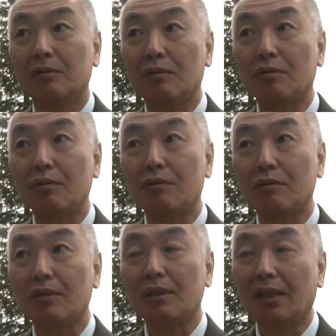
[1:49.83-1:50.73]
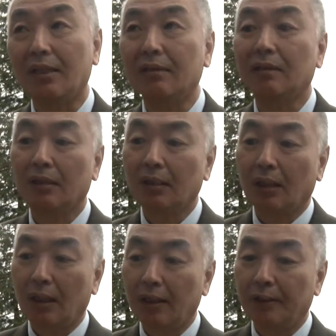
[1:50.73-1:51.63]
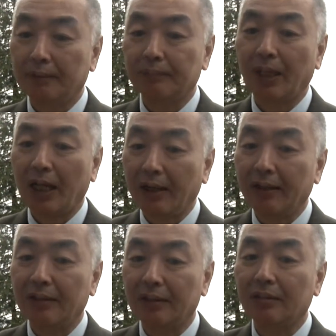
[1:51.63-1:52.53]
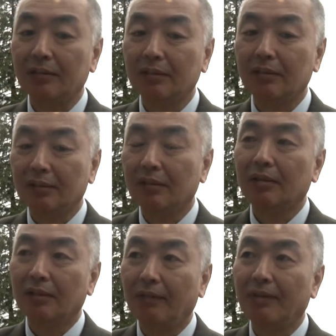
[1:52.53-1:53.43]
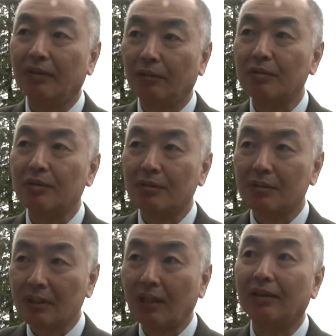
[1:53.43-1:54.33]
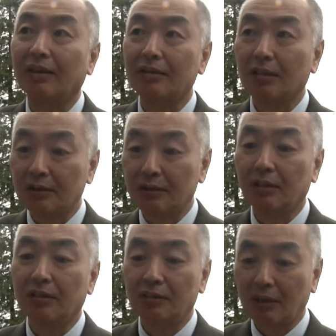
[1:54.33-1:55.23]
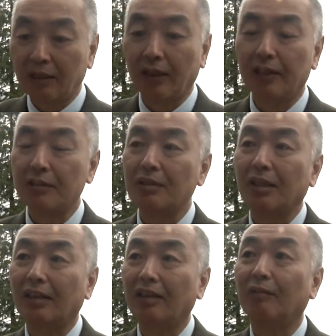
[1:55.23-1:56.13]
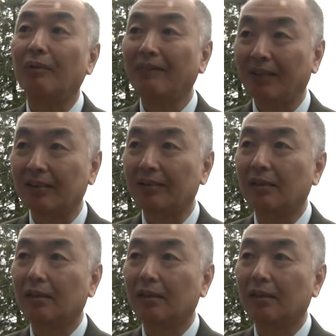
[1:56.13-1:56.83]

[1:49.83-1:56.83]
to seek higher level of standards, higher standard of living.